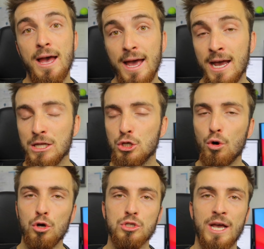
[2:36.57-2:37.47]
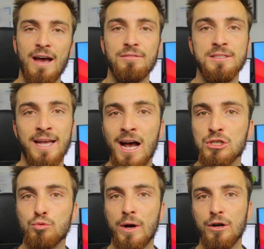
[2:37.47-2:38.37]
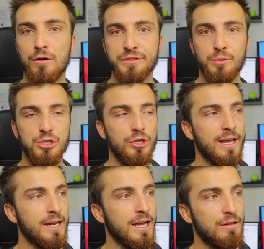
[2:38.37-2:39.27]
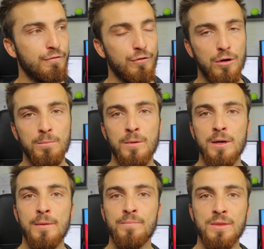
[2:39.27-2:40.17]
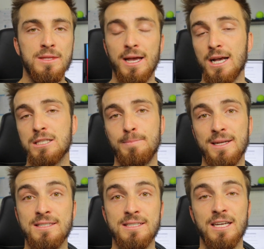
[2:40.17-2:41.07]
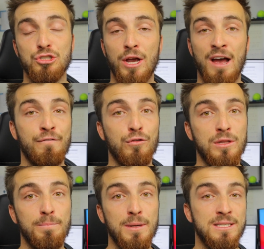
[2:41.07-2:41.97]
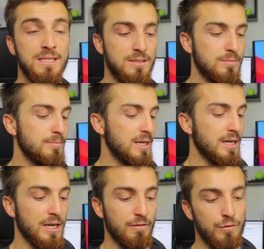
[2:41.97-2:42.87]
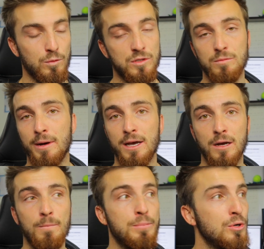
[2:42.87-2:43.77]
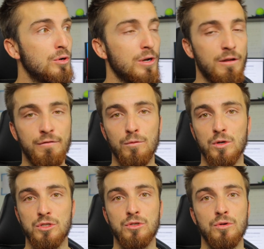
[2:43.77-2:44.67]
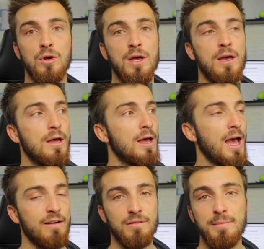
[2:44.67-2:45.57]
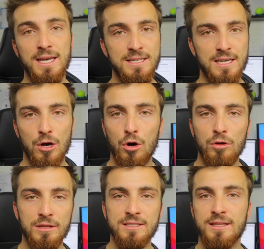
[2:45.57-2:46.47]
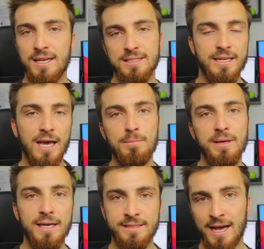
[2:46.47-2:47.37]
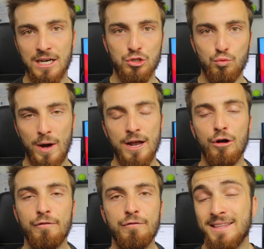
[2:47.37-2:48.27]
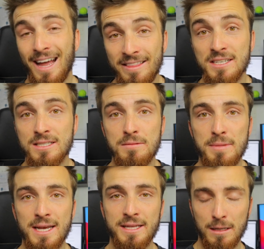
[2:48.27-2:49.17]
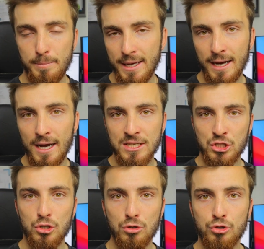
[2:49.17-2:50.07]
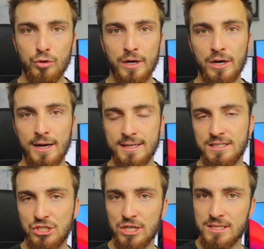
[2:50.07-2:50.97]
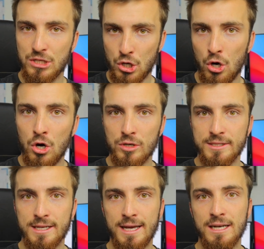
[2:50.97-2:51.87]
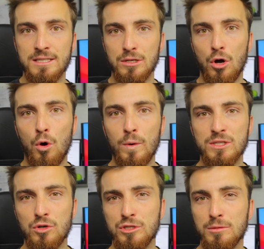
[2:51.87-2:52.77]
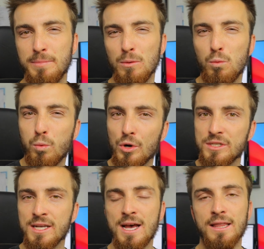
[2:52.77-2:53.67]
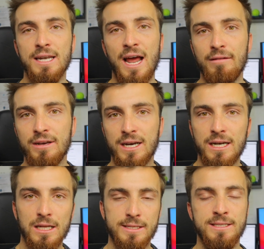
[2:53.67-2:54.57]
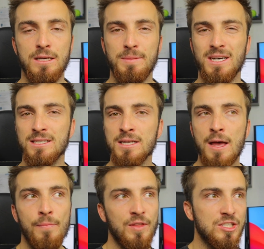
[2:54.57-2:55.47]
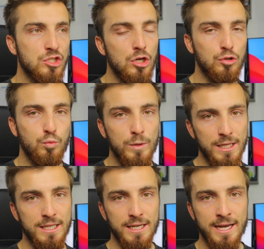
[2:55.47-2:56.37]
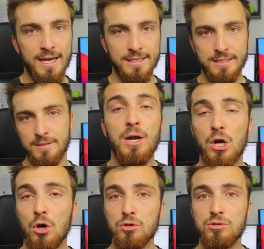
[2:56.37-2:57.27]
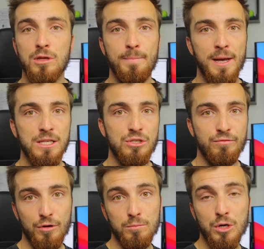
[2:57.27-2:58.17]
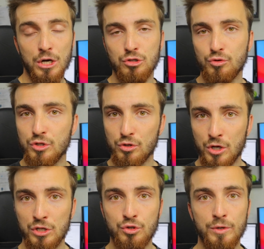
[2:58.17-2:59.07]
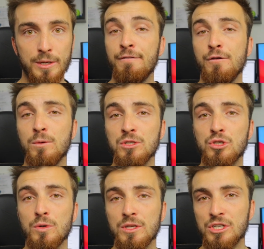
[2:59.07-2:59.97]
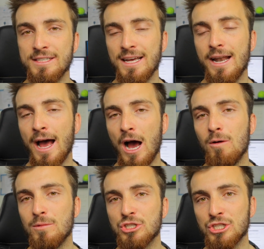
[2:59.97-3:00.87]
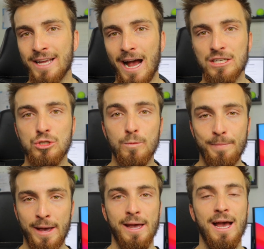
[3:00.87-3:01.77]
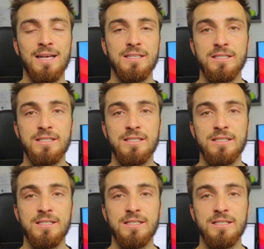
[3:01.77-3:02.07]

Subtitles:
And you also have the tax write-offs, which you can get from the expenses that you have for the business. Meaning if you want to buy a computer, if you want to have a meeting, all these things can be a tax write-off. But that doesn't mean that being a sole trader is just cons and is always going to be worse than having an LLC, because that's not really the case. But it also depends from country to country. If you want to understand how much tax you pay as a